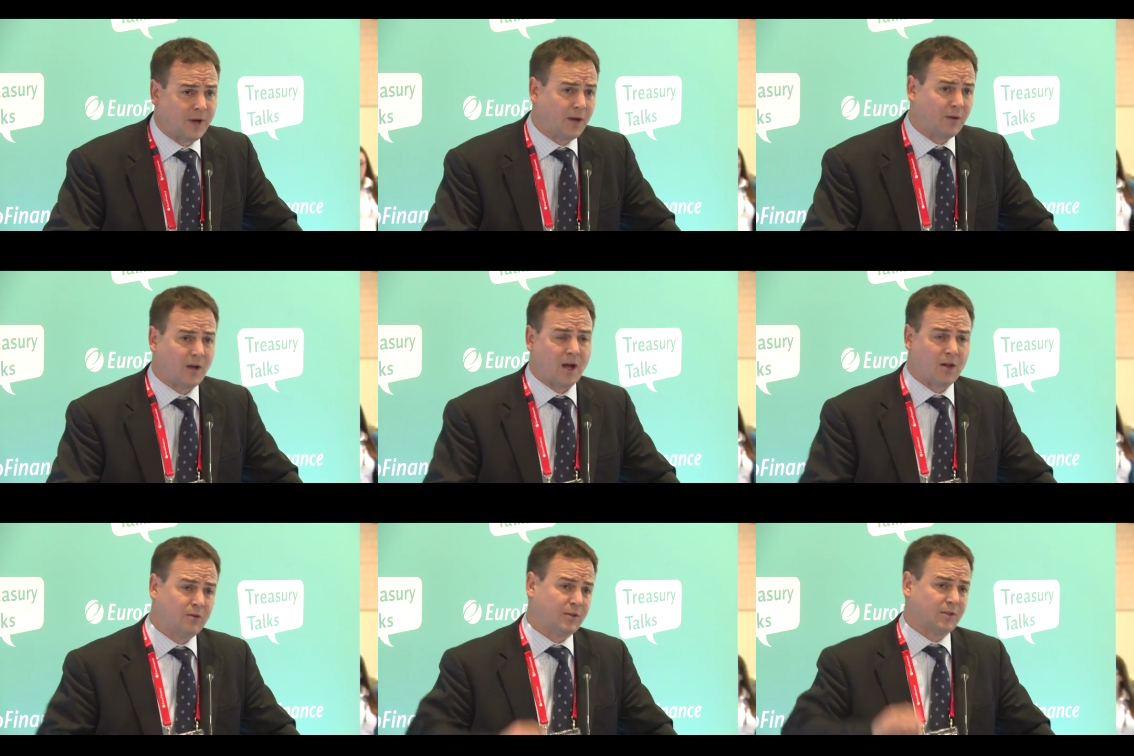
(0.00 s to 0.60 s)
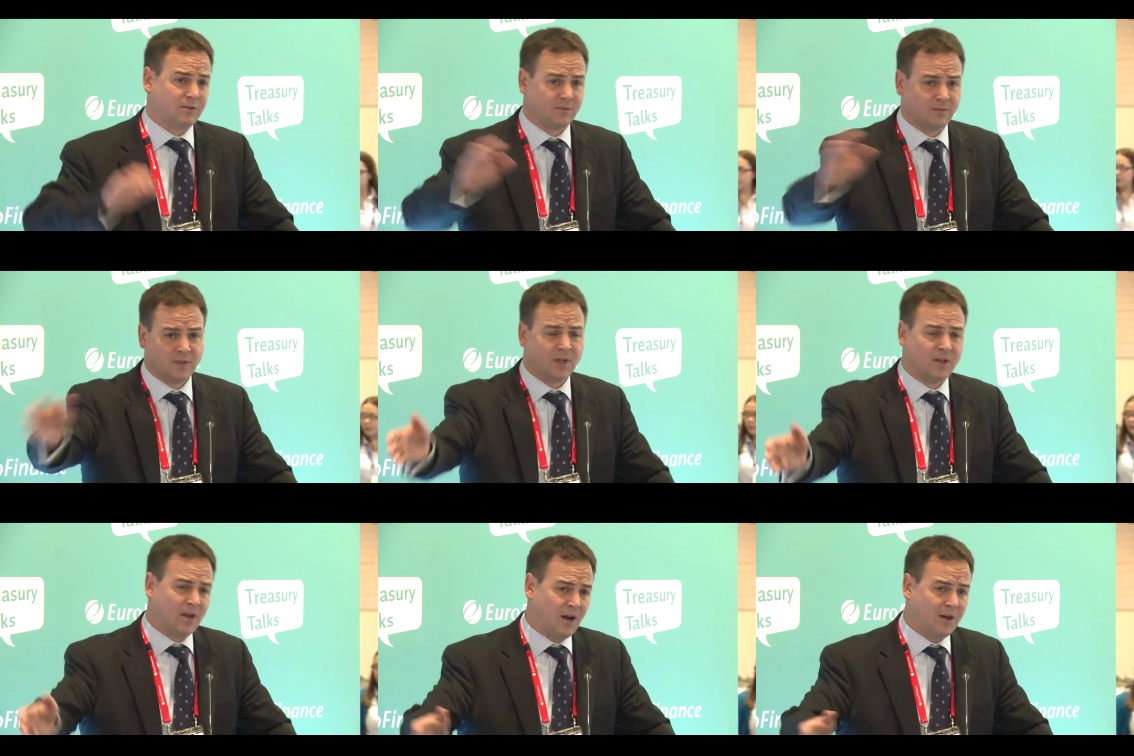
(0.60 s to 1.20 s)

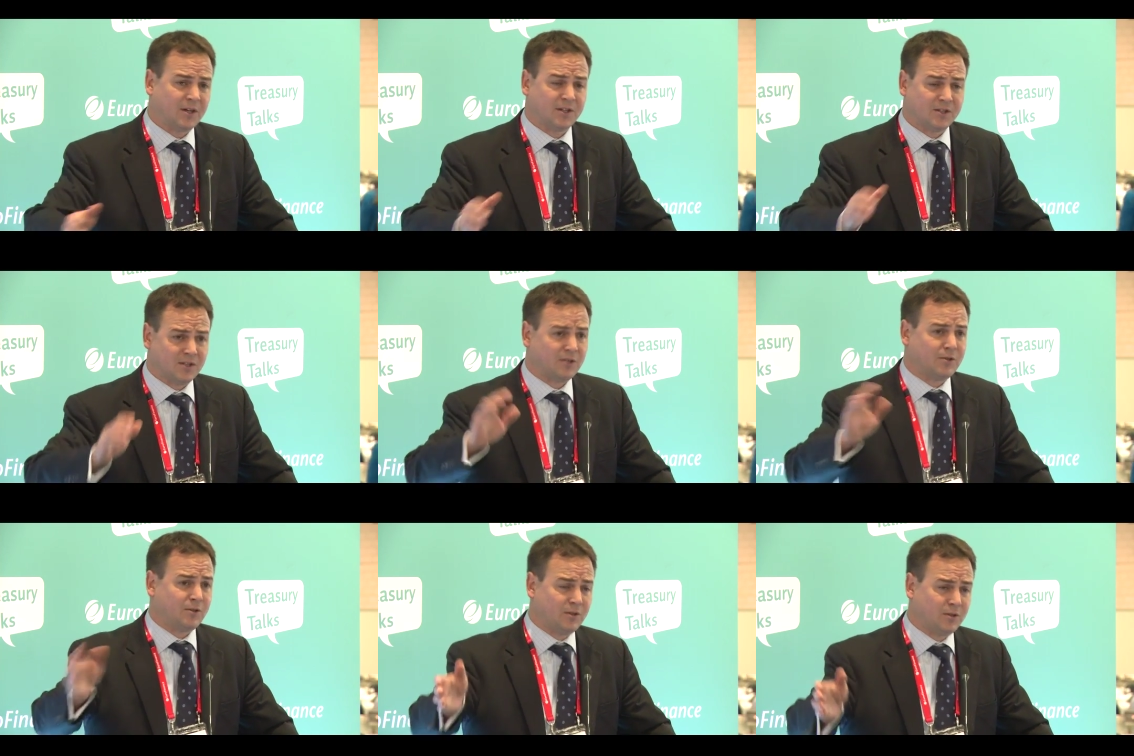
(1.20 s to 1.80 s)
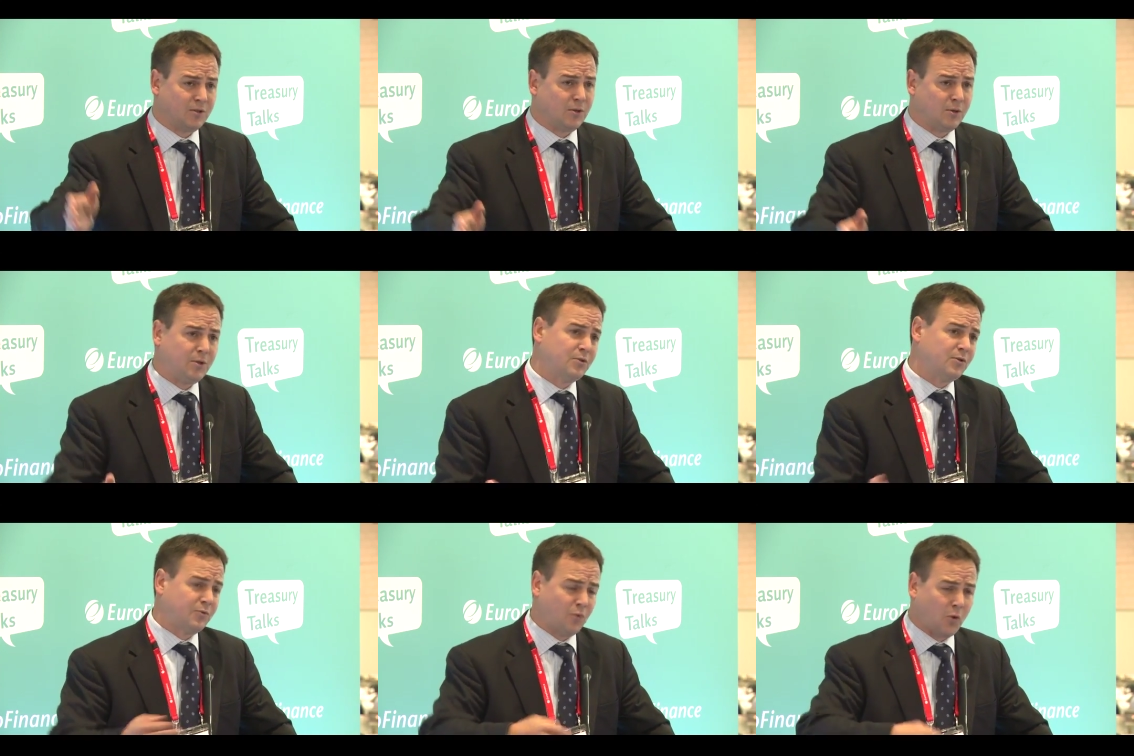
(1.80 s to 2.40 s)
I'll consider the 2
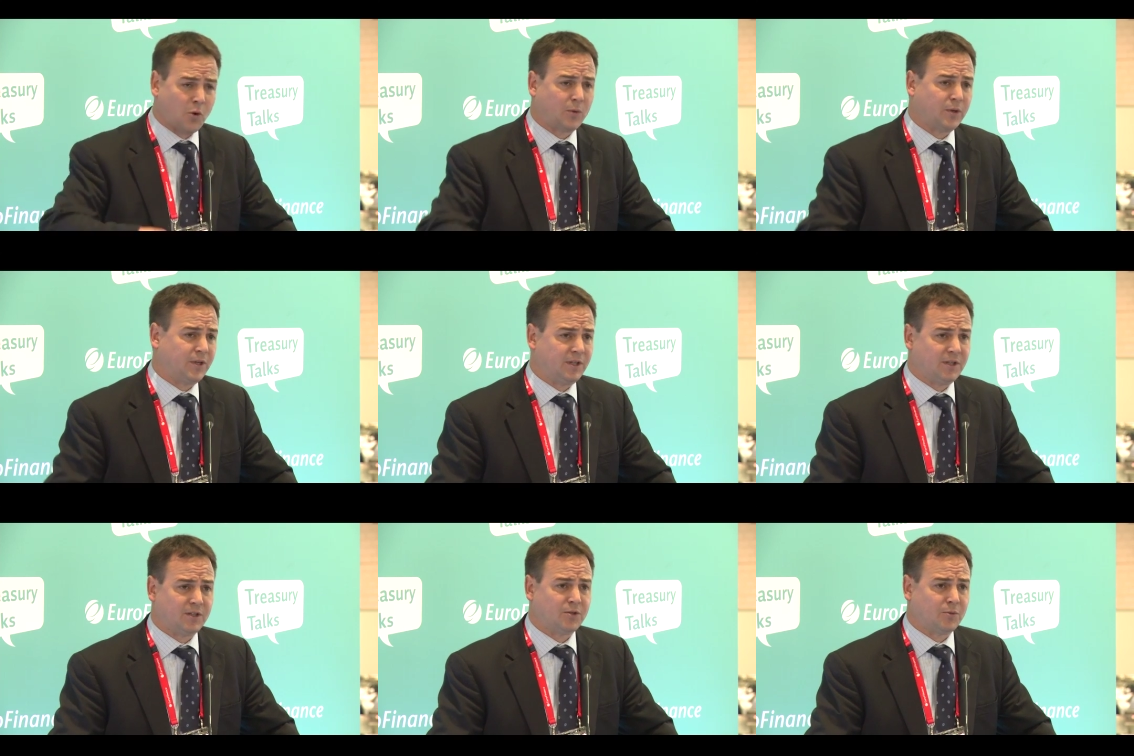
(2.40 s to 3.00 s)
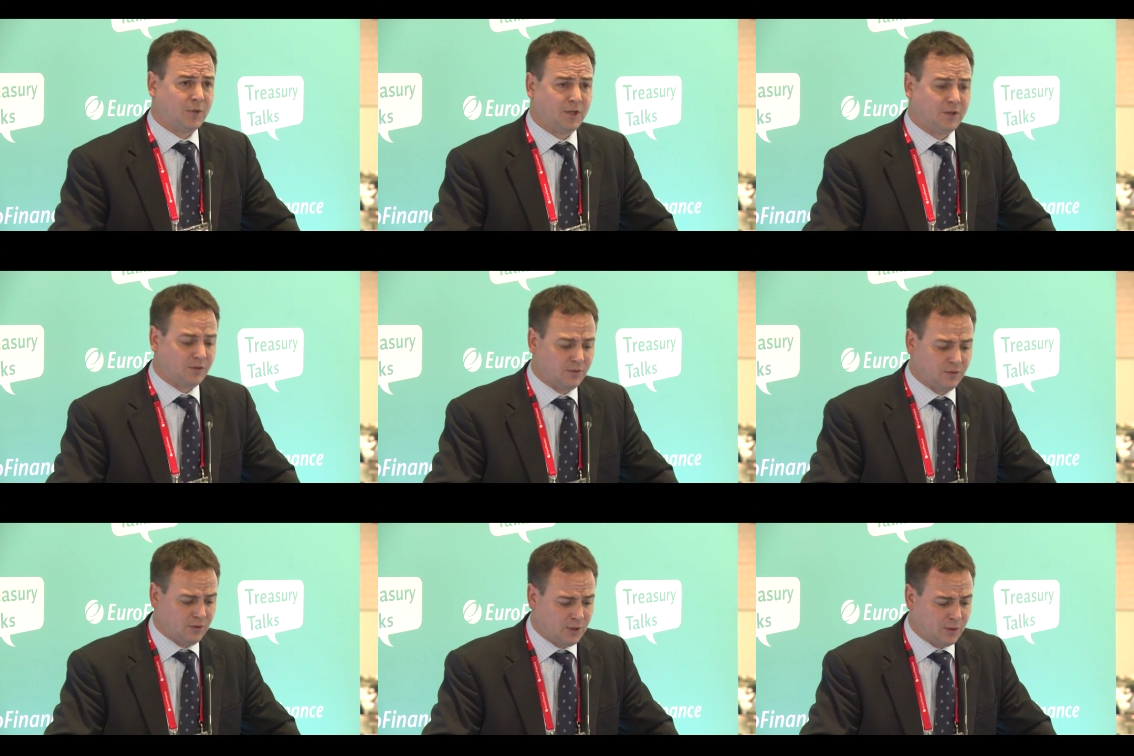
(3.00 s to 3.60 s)
years forward and the three-year
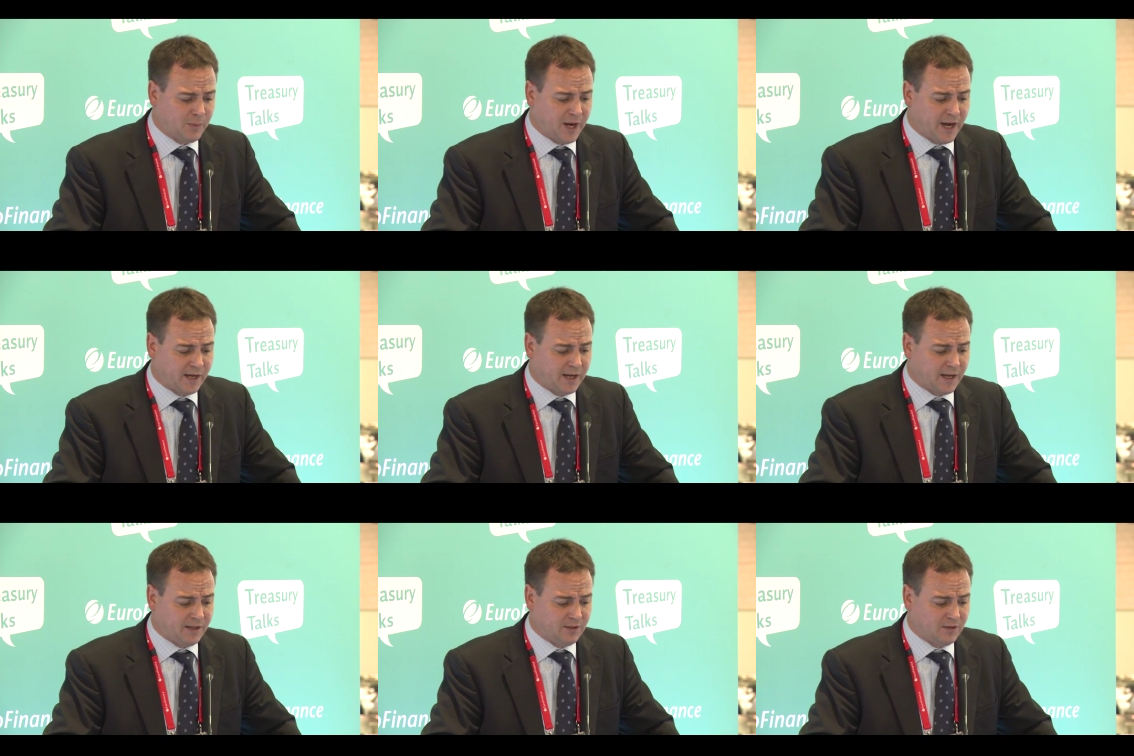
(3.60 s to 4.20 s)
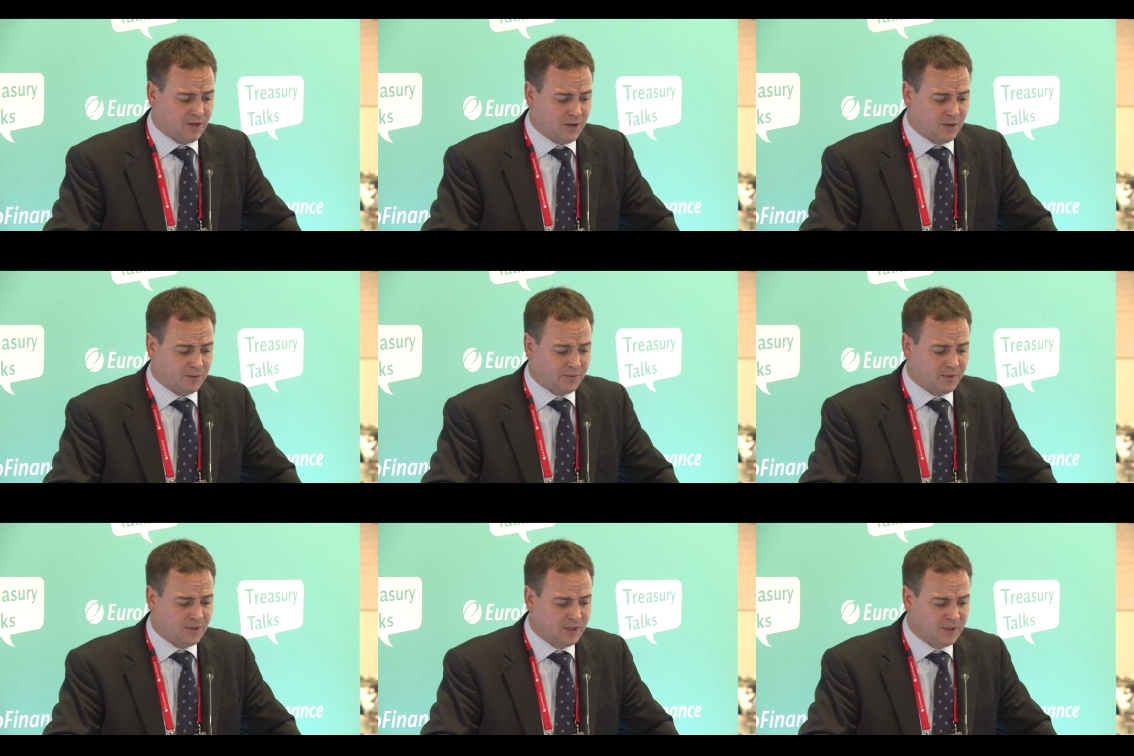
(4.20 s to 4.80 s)
look back on the
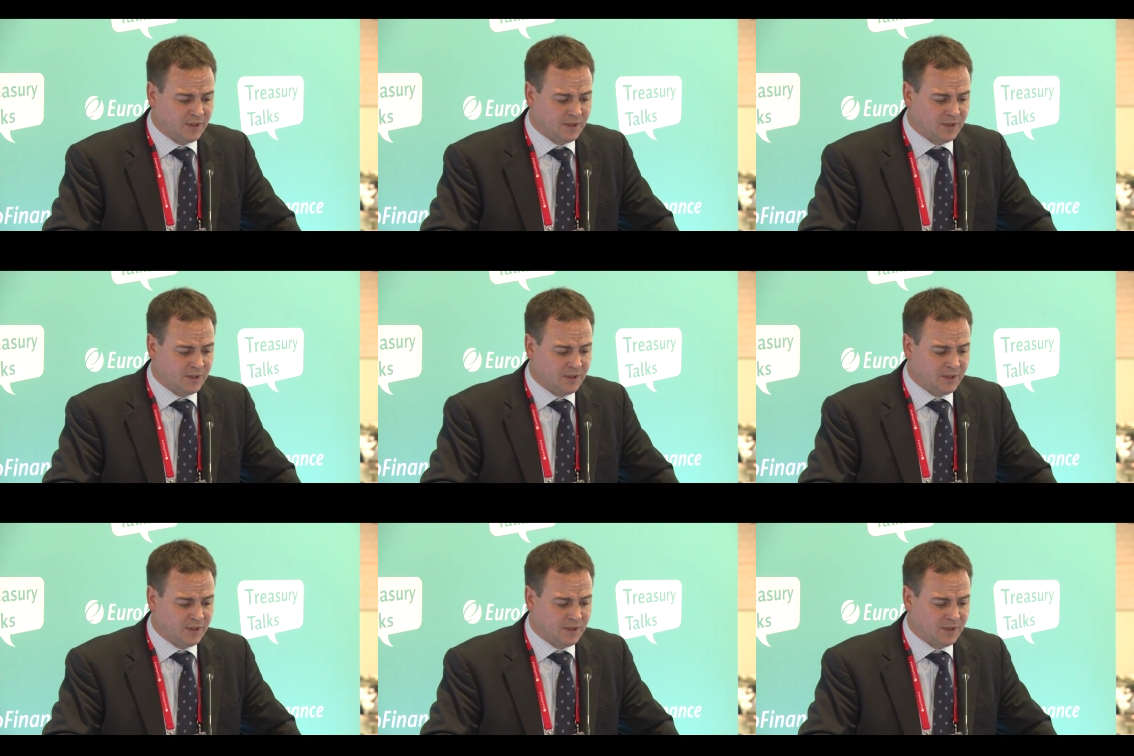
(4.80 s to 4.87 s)
loan.